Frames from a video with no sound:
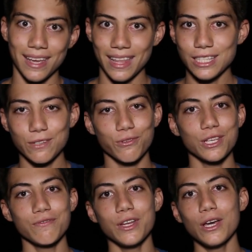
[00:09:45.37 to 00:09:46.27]
That's it for
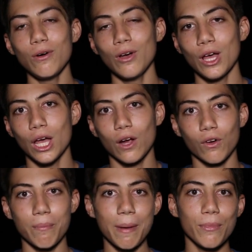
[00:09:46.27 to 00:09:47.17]
this video.
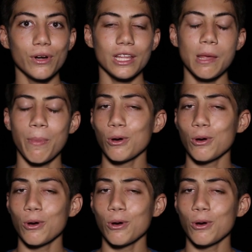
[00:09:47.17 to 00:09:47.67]
Remember to keep